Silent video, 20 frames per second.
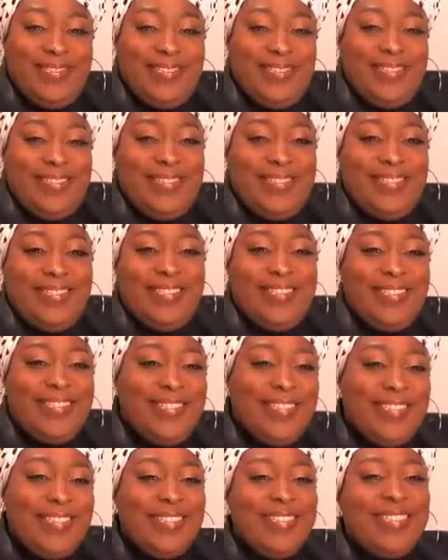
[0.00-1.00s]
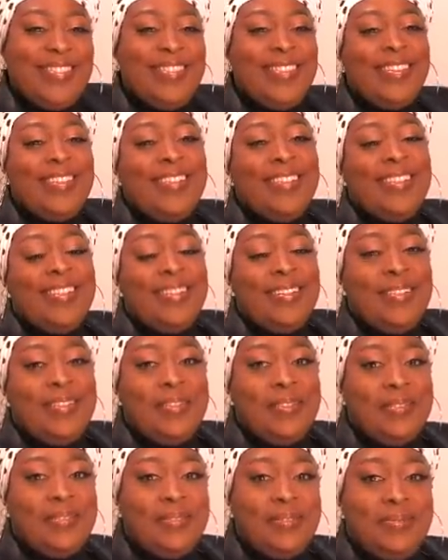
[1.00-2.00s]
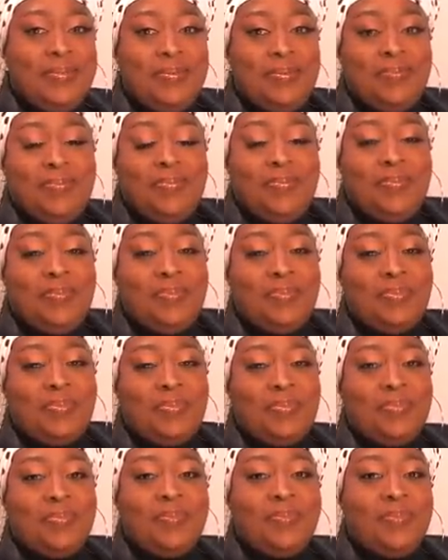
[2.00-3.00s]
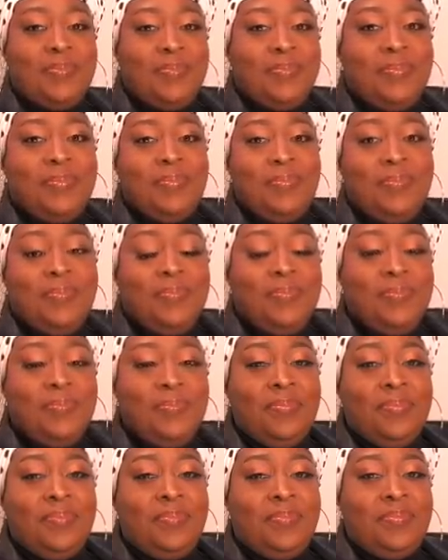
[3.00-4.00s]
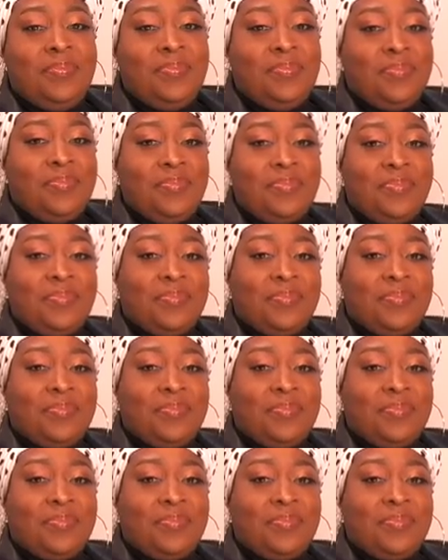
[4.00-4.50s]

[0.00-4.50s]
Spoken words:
(not speaking)